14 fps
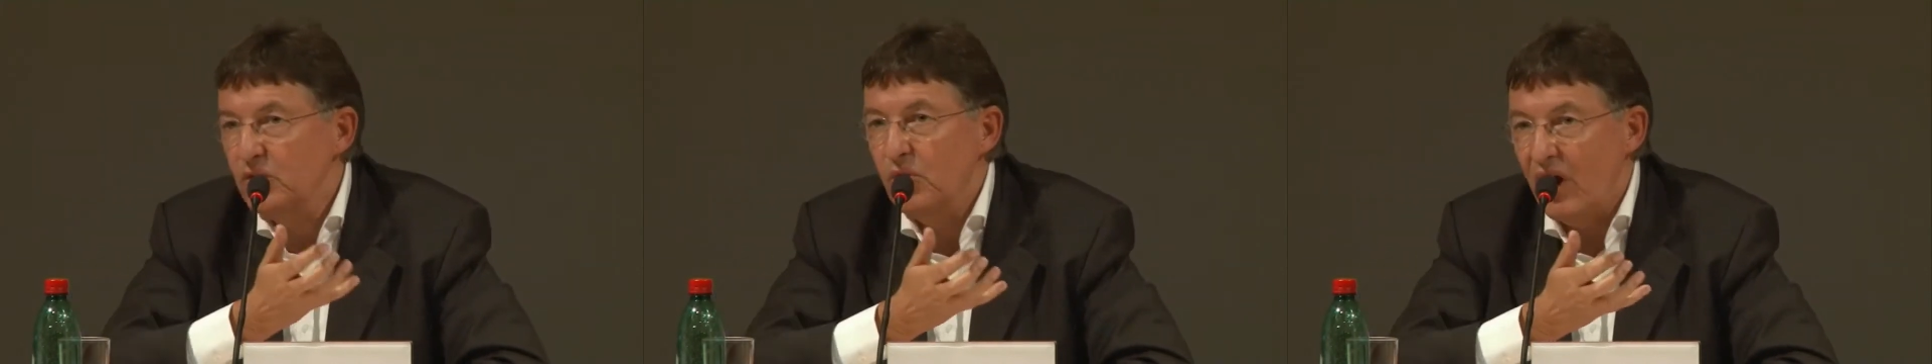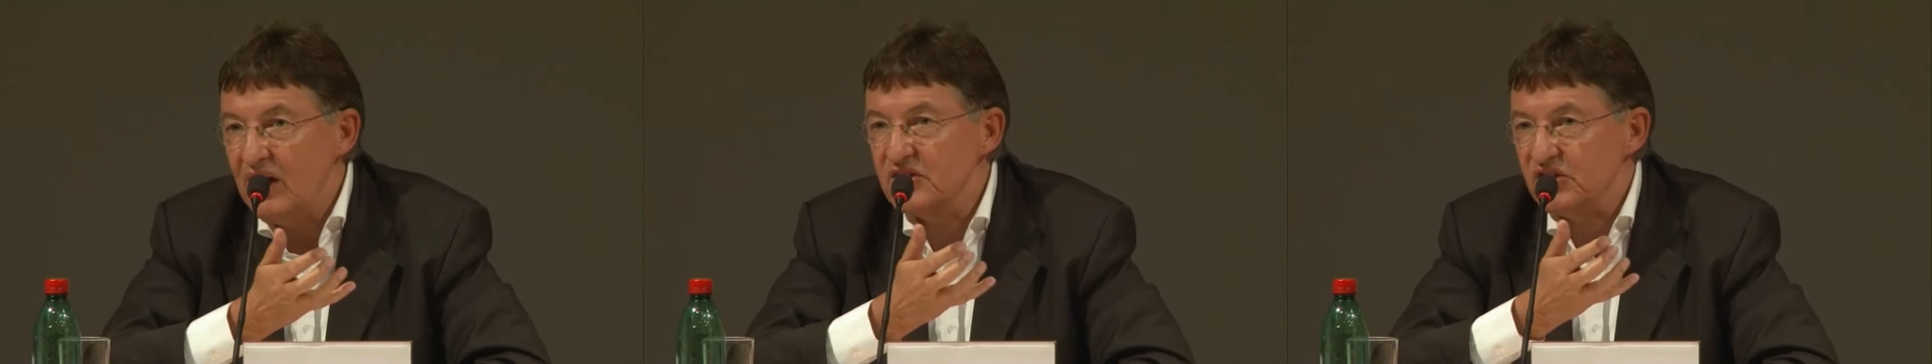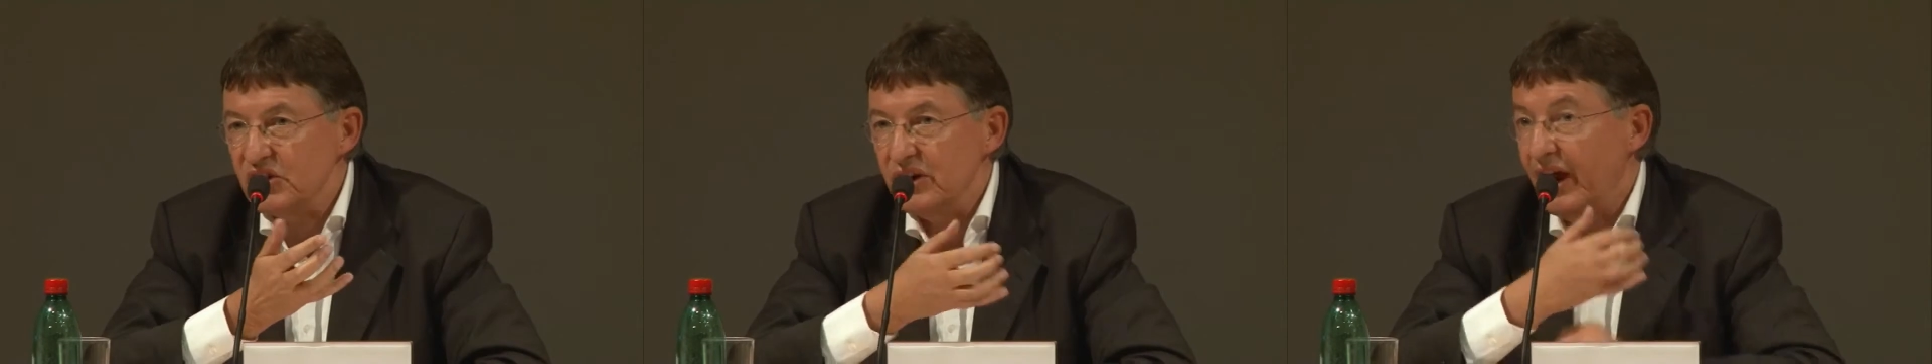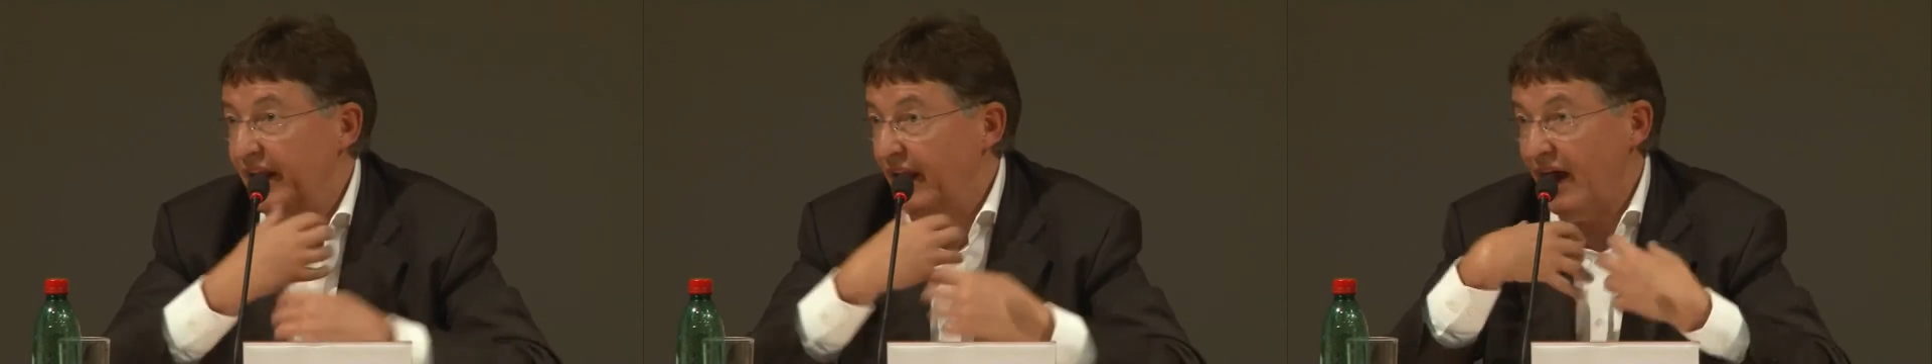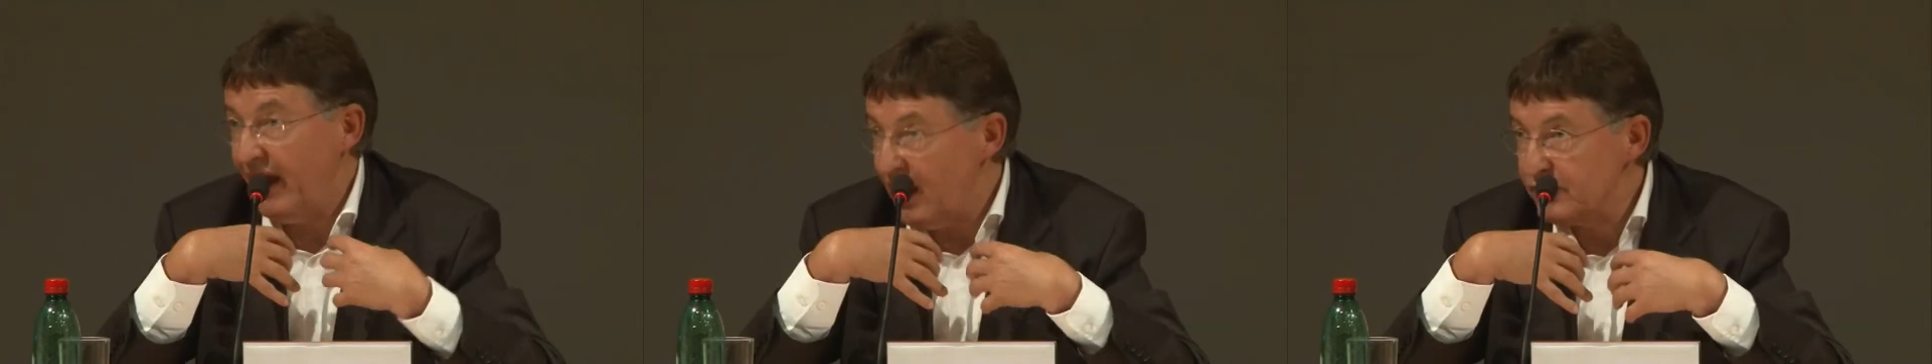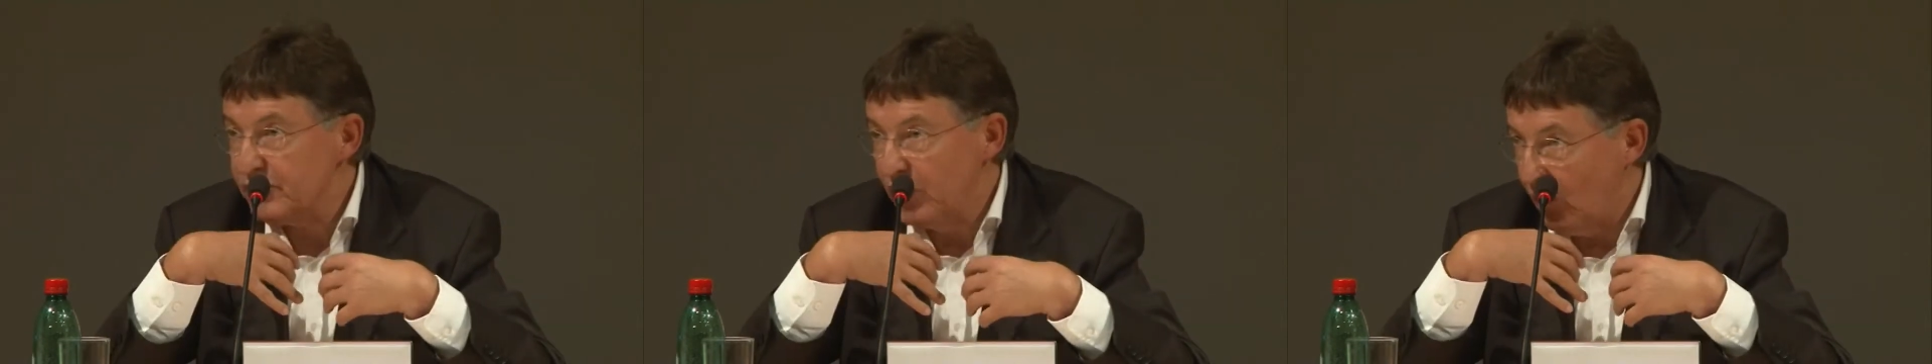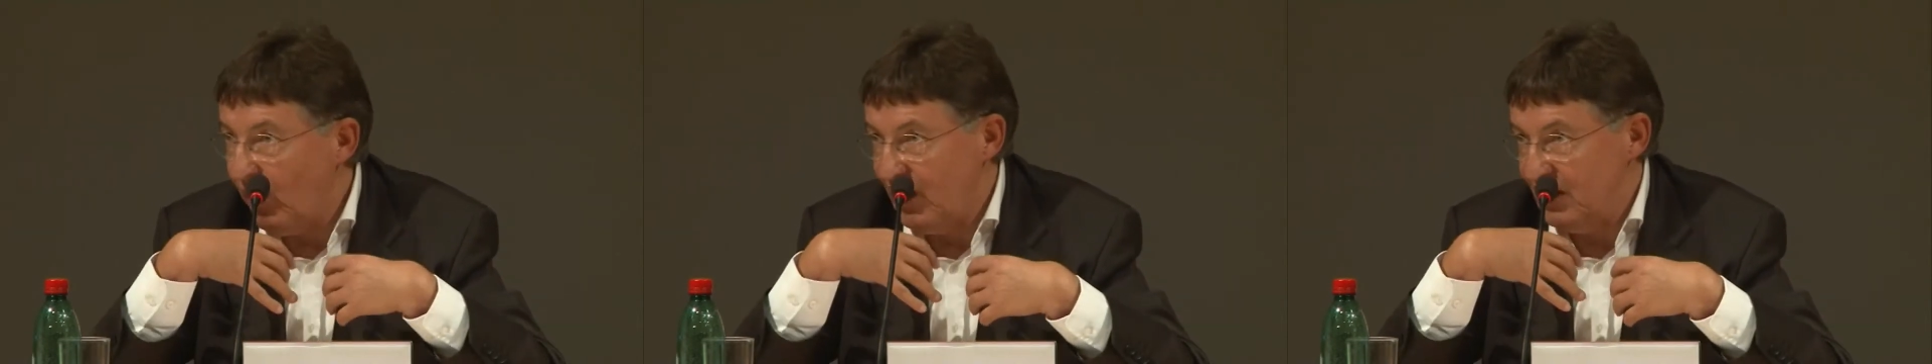to answer, and I have
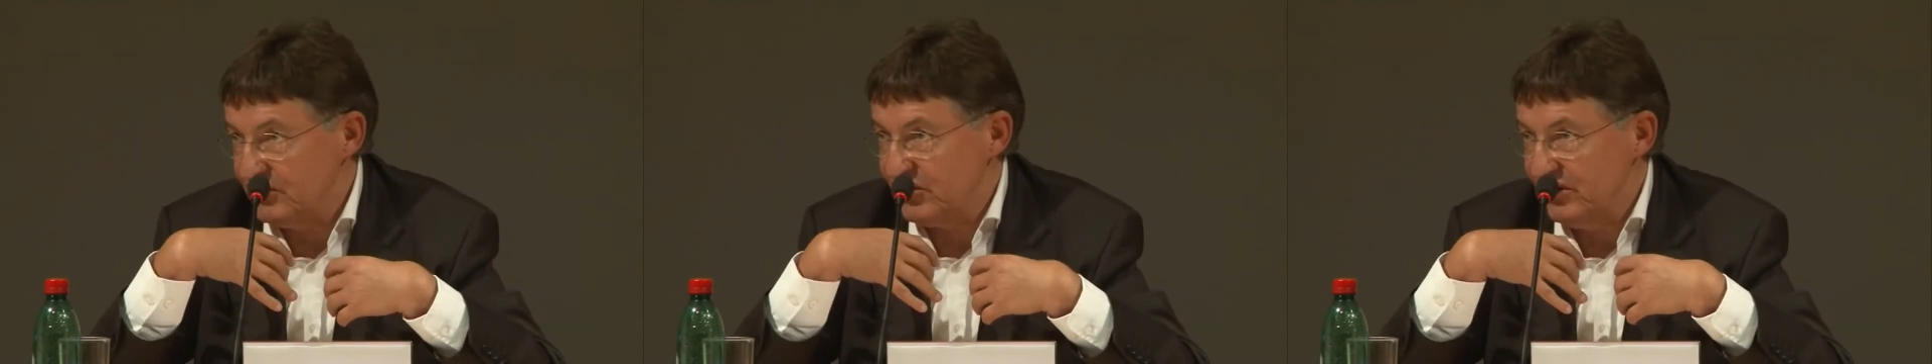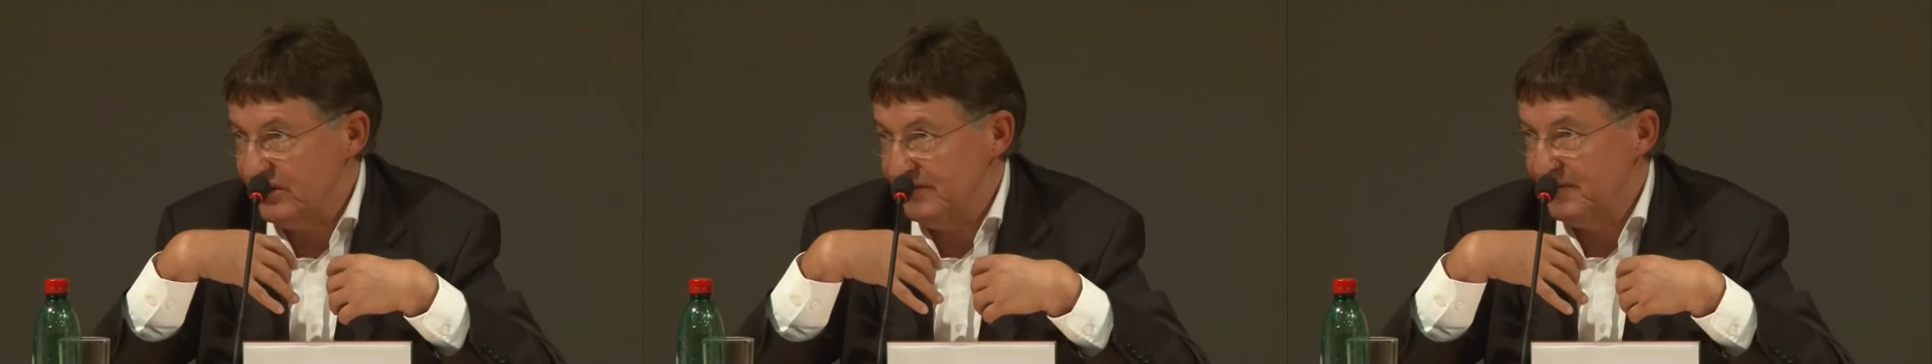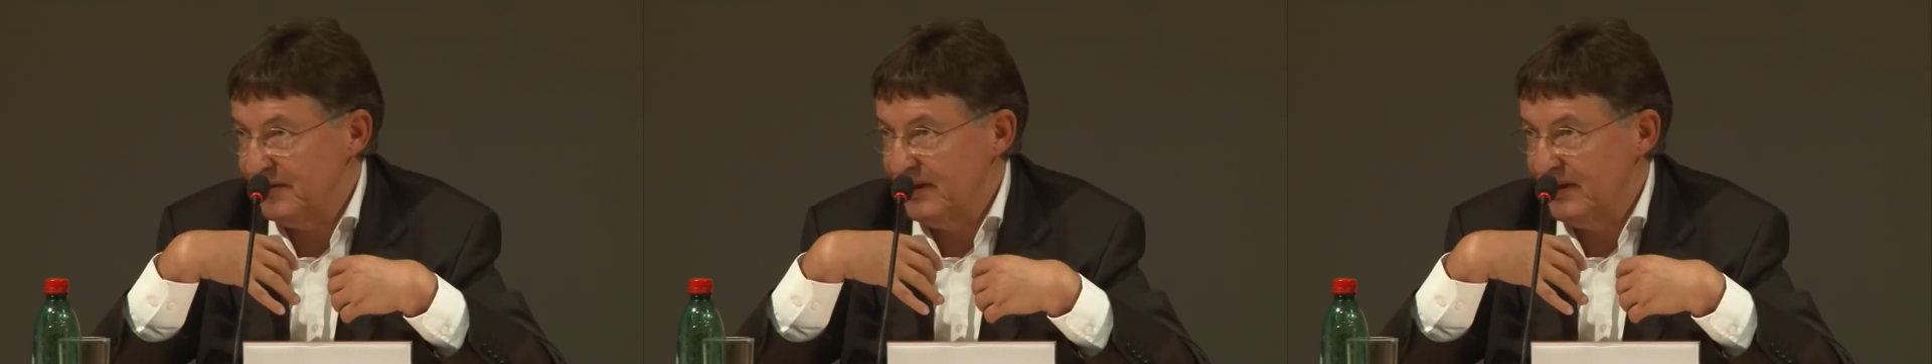no answer,